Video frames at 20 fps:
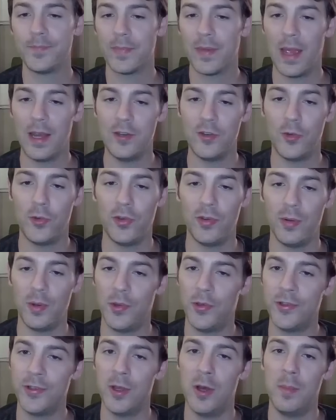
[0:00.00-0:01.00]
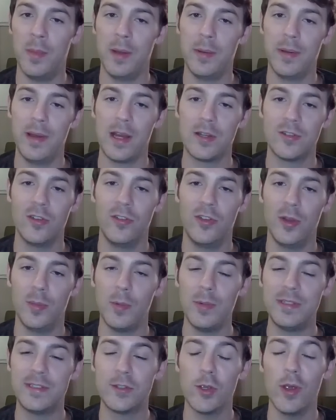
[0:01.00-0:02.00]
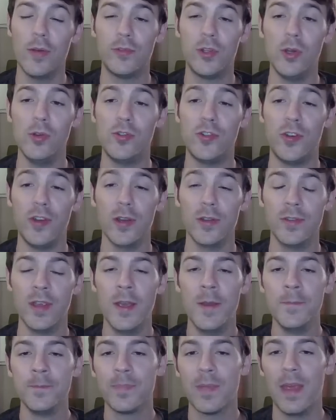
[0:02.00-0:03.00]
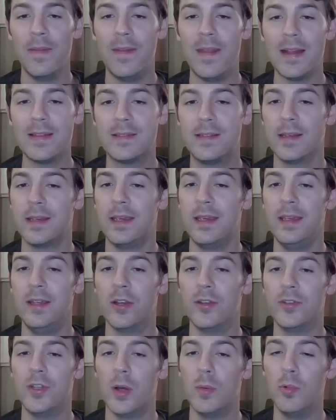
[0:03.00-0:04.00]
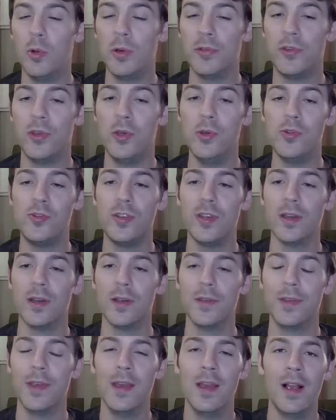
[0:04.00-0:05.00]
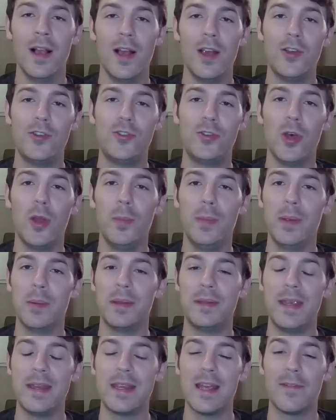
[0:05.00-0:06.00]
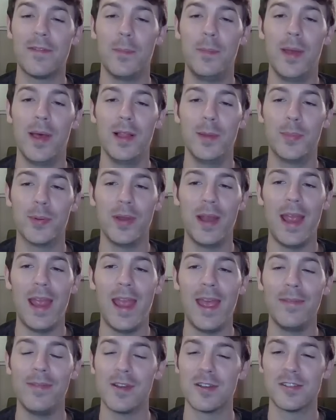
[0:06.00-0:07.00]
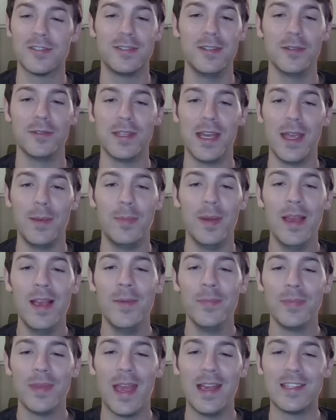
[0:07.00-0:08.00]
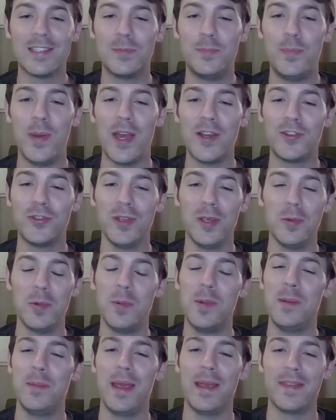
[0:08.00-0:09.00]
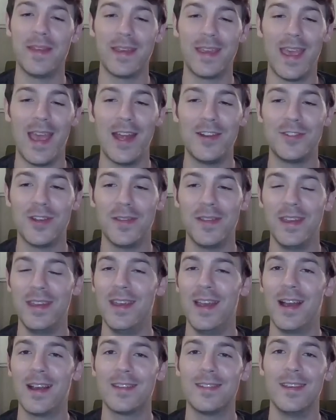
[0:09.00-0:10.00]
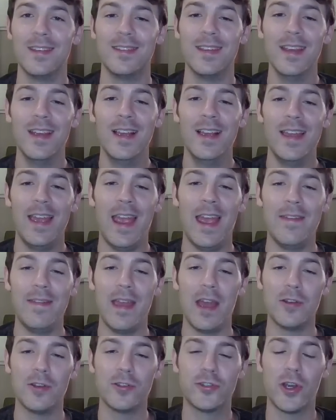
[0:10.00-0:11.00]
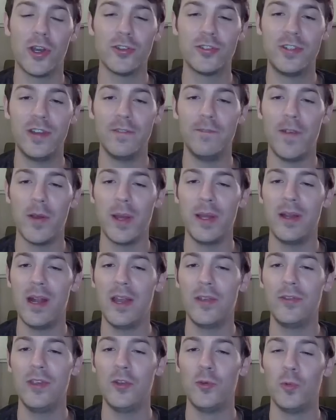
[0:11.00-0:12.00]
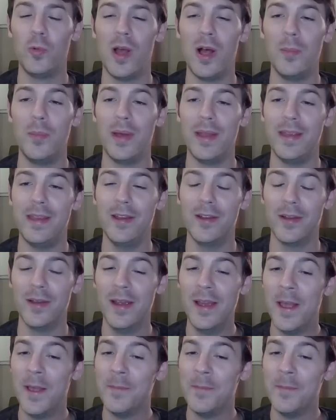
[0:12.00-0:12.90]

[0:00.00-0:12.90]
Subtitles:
I just was a little slow on my reactions there, but we still have 2 shields, and that's the key here. Double with 2 shields should be able to take out the Pelipper and their Steel type, especially when we make the catch on the Deoxys, and they undercharged it very nicely as well, but here,